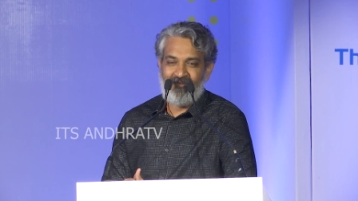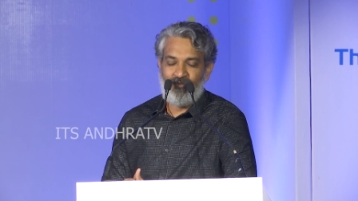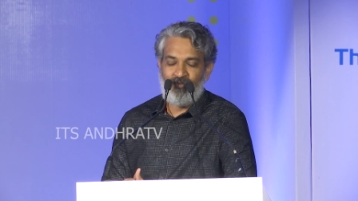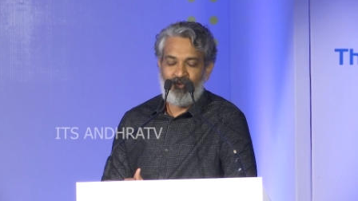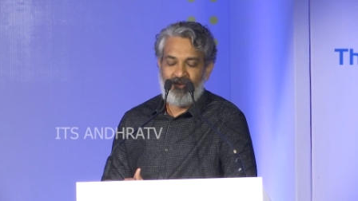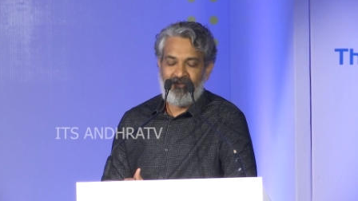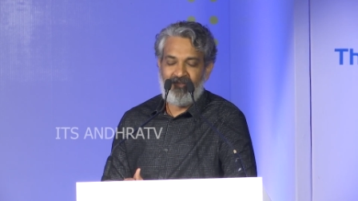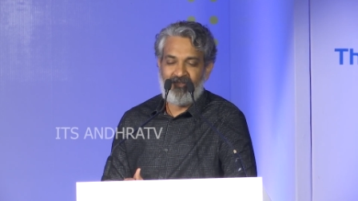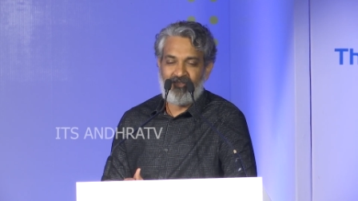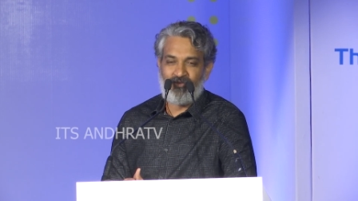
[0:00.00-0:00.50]

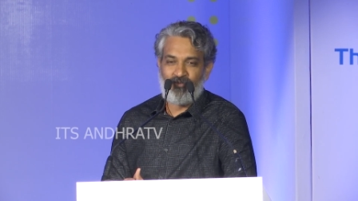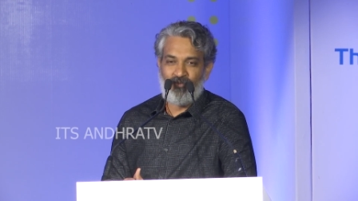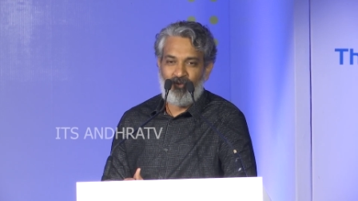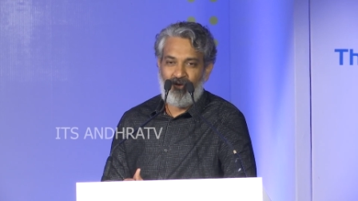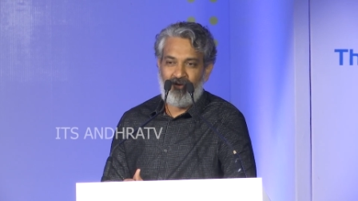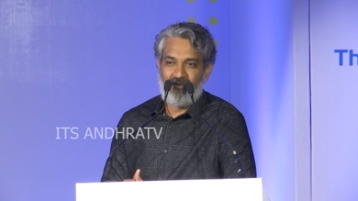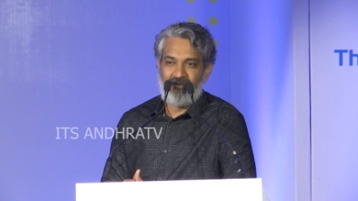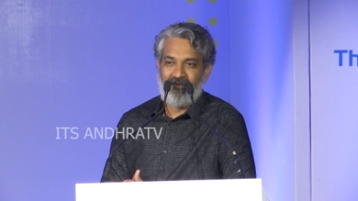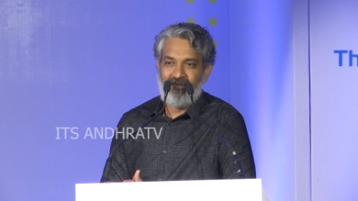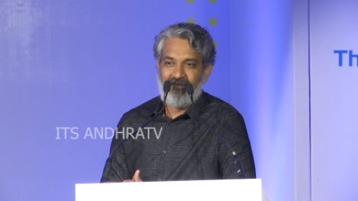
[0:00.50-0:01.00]
win this
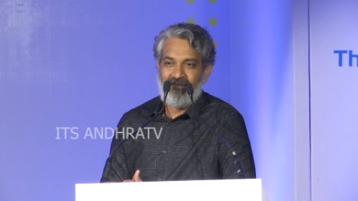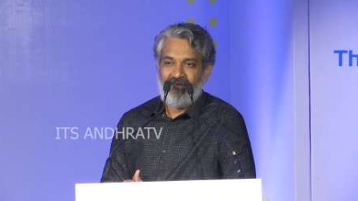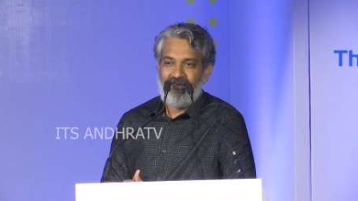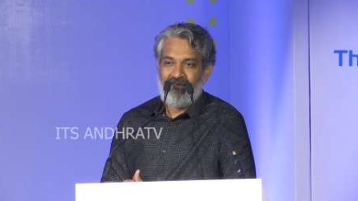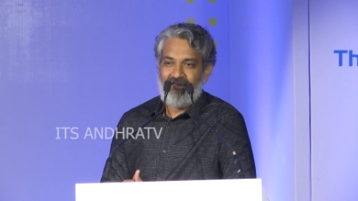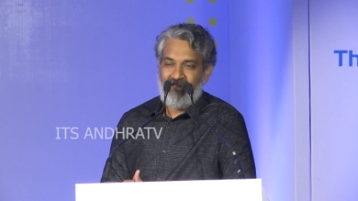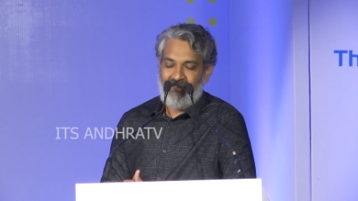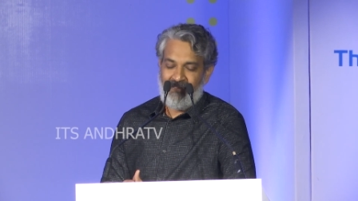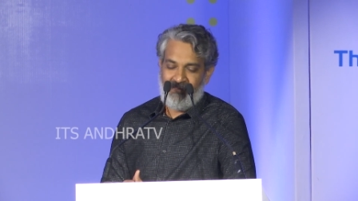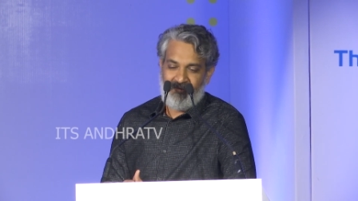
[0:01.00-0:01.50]
war.
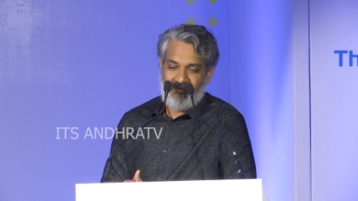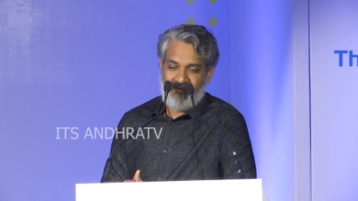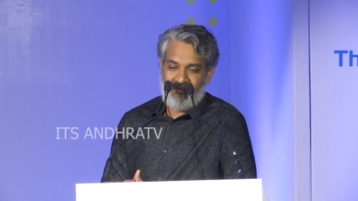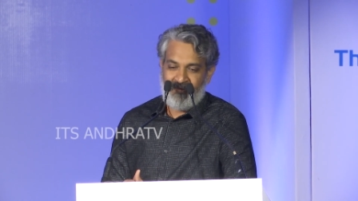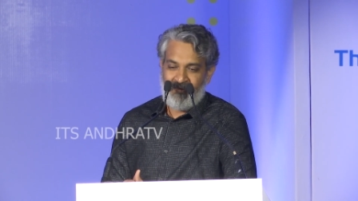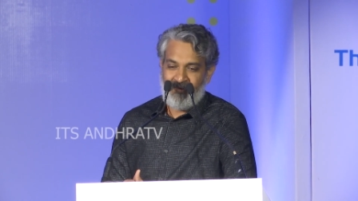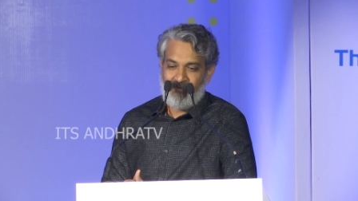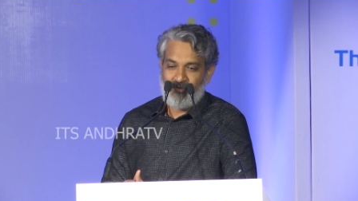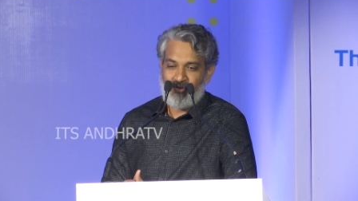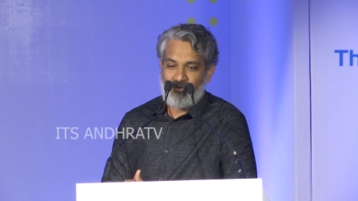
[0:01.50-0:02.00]
And
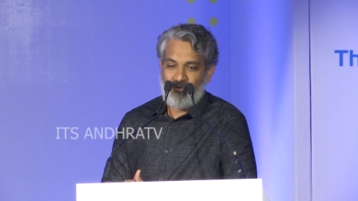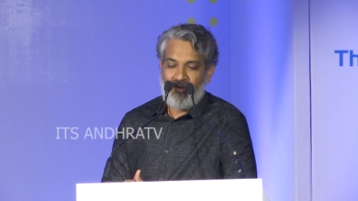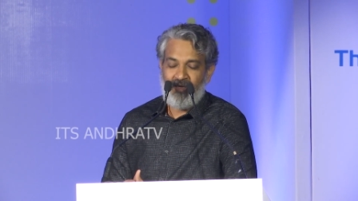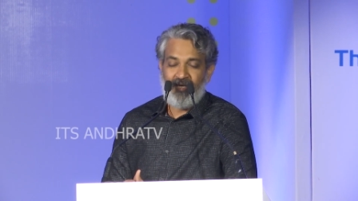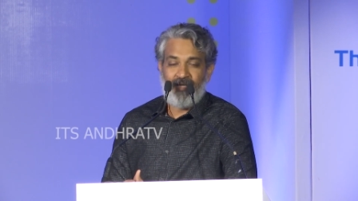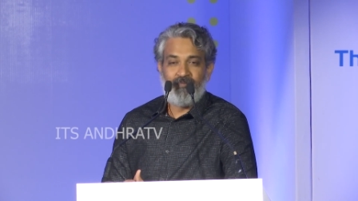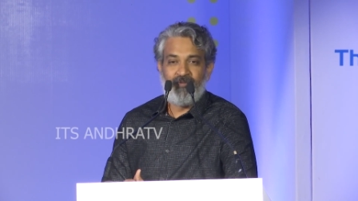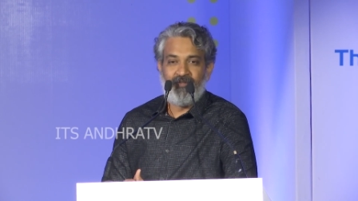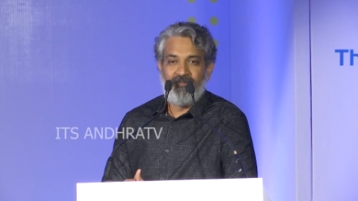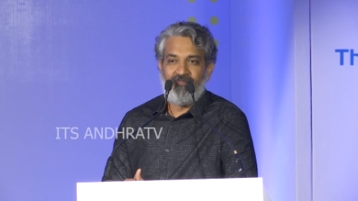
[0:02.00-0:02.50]
I am so
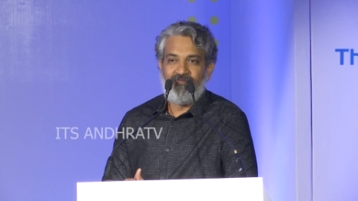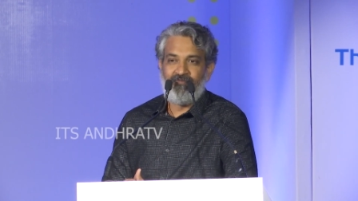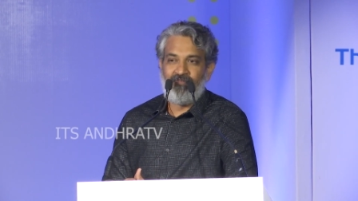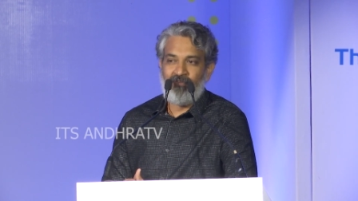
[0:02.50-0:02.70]
happy